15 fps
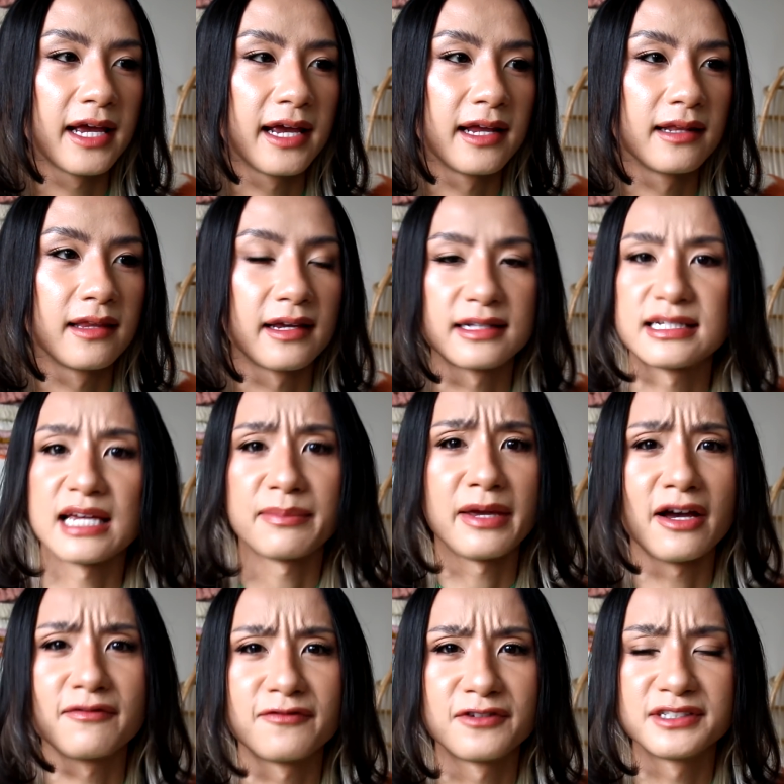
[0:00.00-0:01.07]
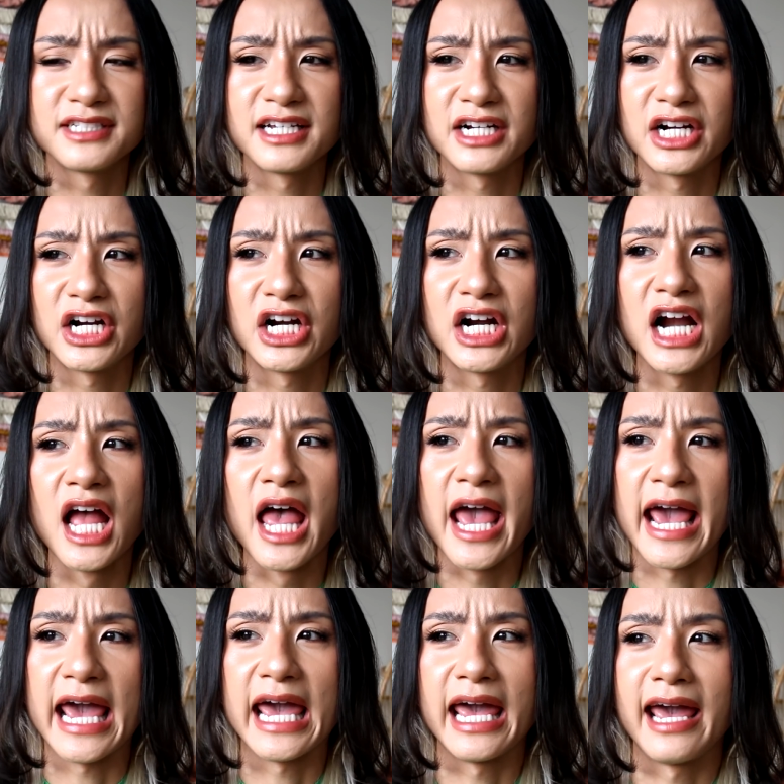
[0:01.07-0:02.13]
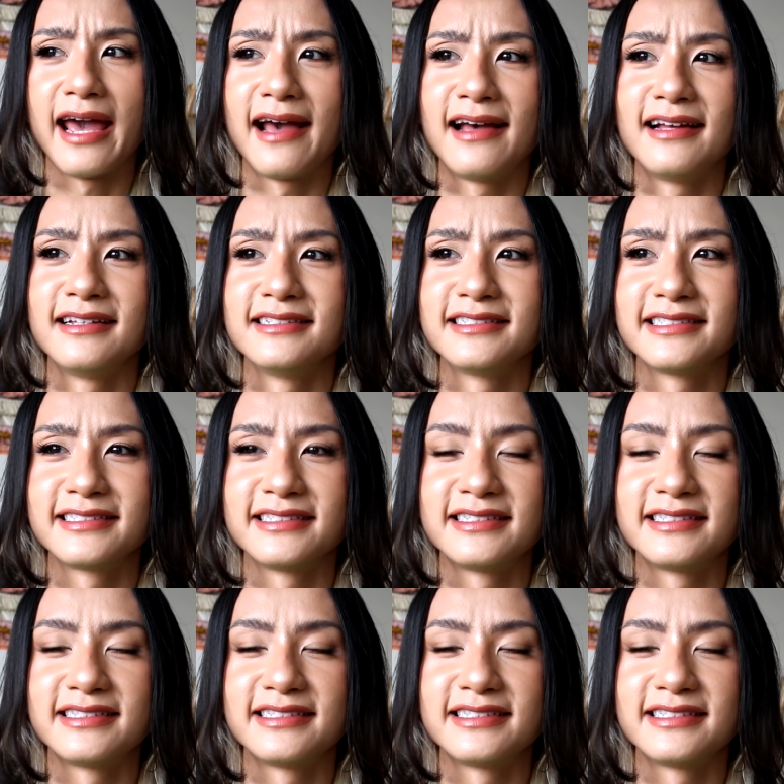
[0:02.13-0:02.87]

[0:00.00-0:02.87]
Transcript: and like take me out for dinner and